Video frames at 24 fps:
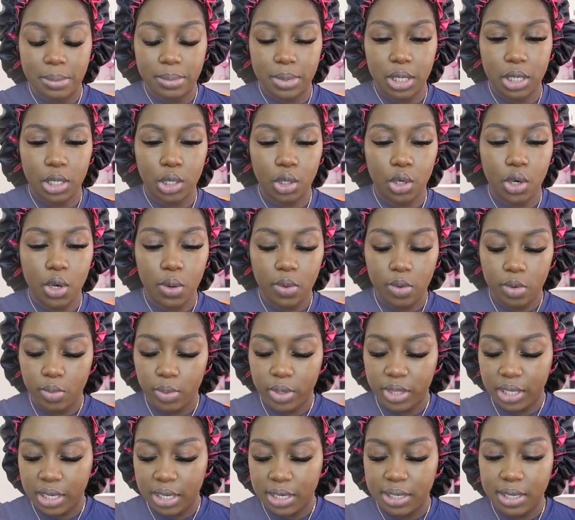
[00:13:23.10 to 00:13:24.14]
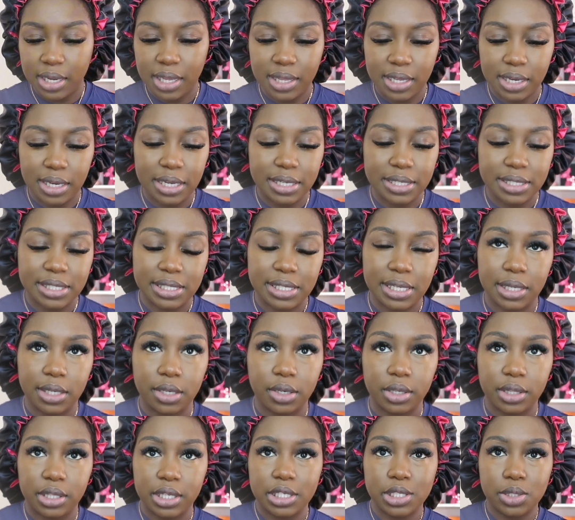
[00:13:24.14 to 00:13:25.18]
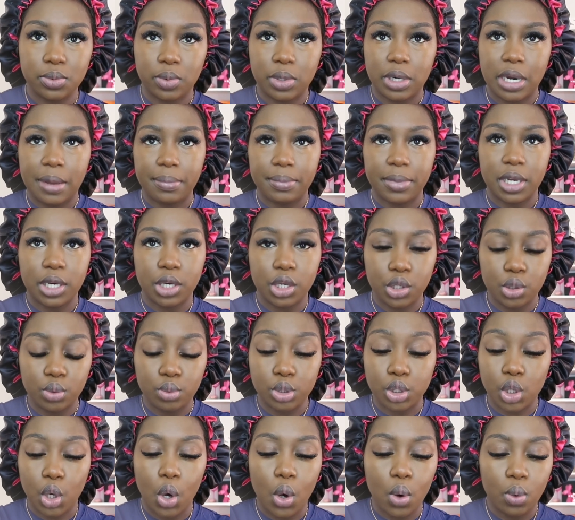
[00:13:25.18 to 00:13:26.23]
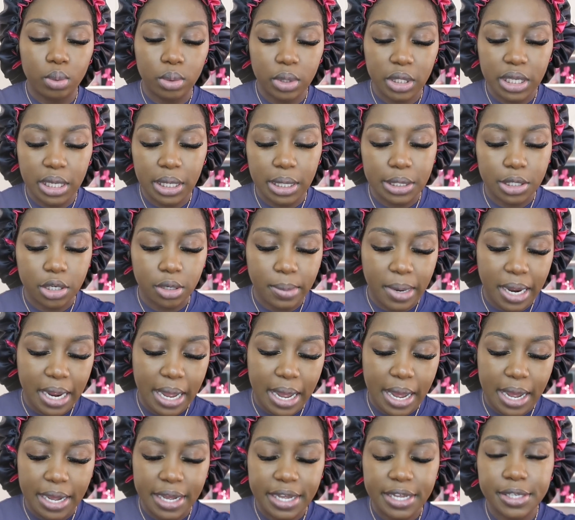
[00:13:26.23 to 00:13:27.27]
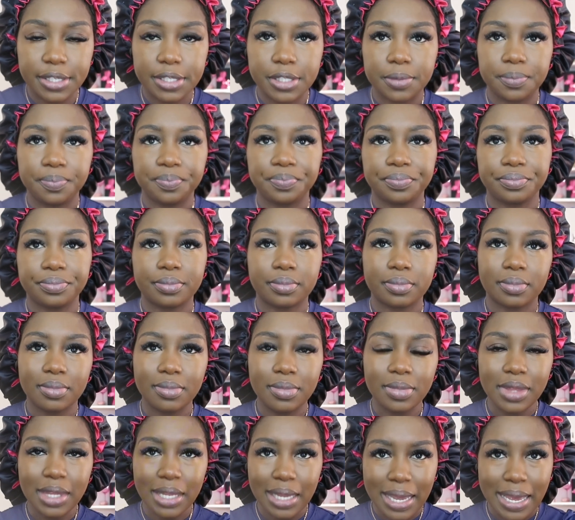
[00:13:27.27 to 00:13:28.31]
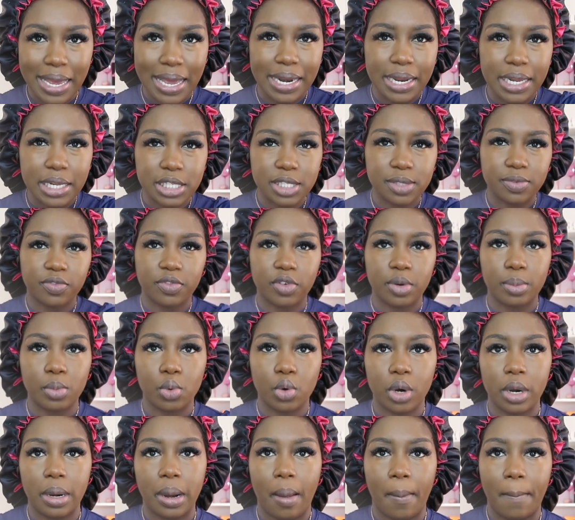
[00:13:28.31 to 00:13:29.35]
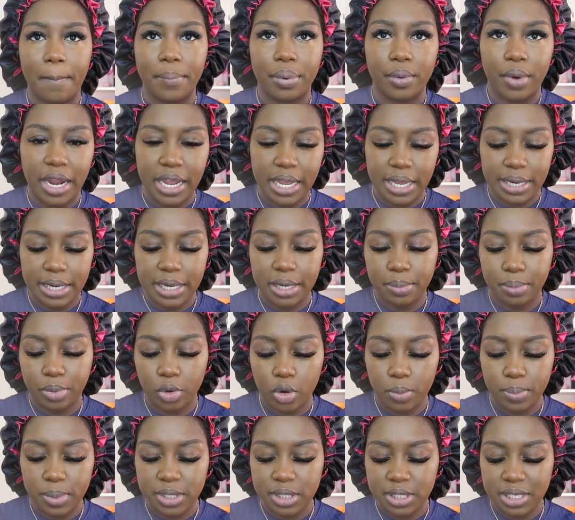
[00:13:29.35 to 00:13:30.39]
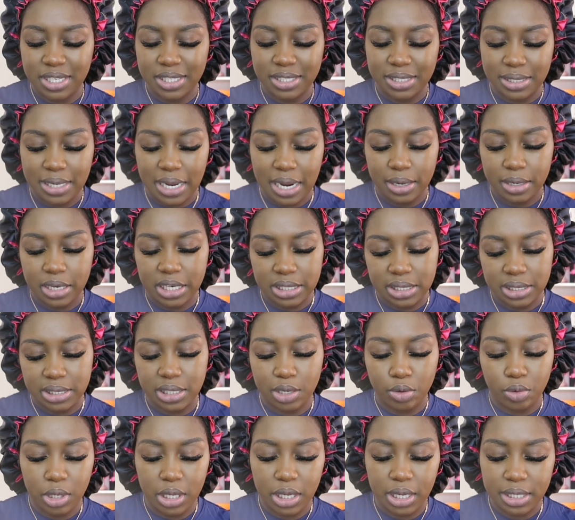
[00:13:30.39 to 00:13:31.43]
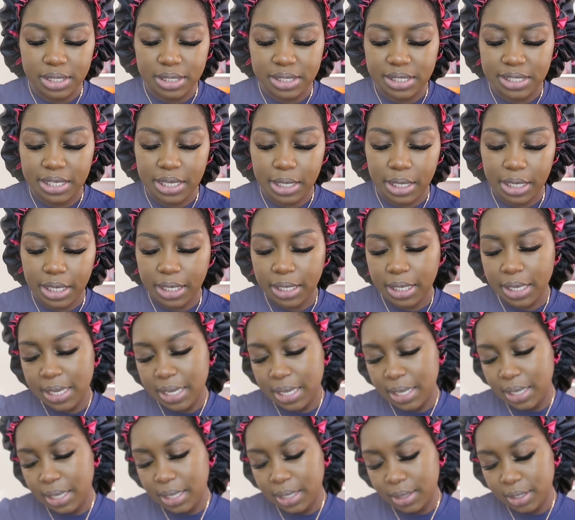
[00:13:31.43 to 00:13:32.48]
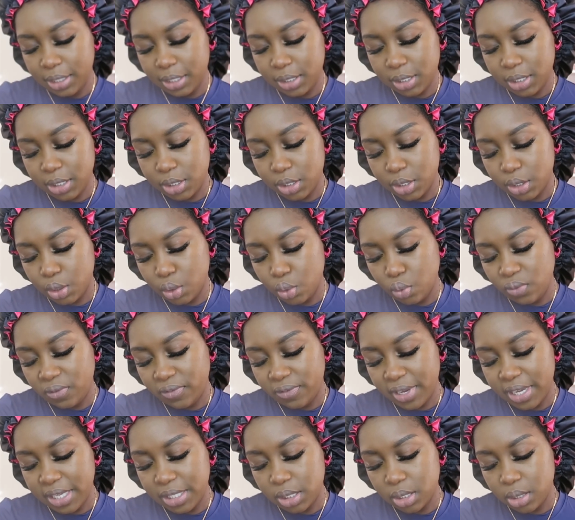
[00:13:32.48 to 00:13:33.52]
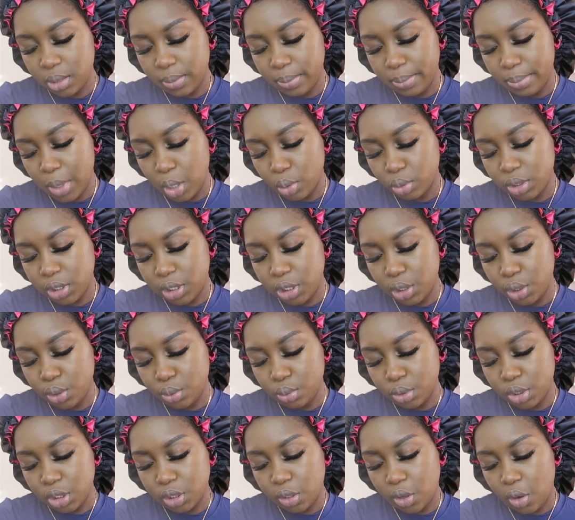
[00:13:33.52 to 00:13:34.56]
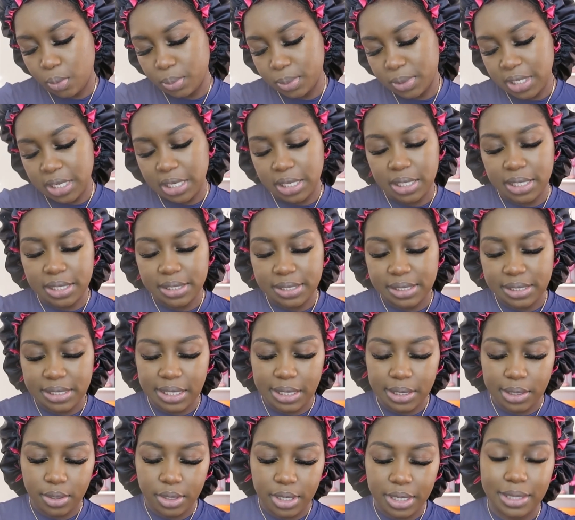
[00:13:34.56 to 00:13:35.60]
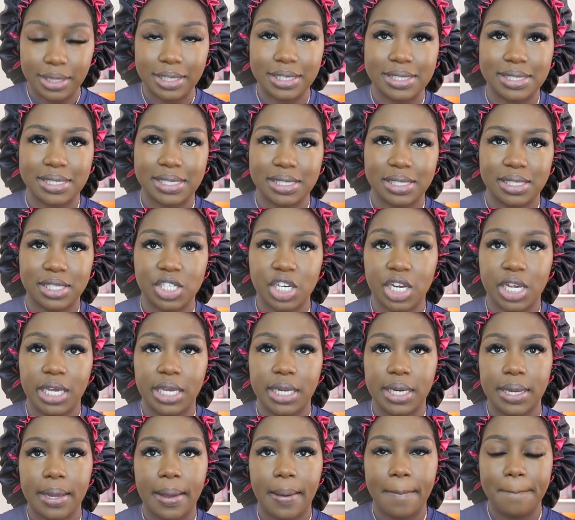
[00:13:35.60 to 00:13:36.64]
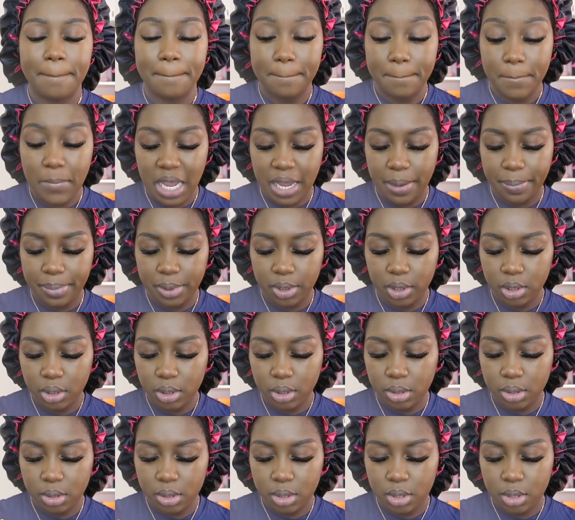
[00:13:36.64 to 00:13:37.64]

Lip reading: I'm gonna go in with another concealer. This one I'm gonna use only under my eyes, and it's for more brightening purposes, not necessarily concealing. This is the Too Faced Multi-Use Sculpting Concealer in the shade Maple.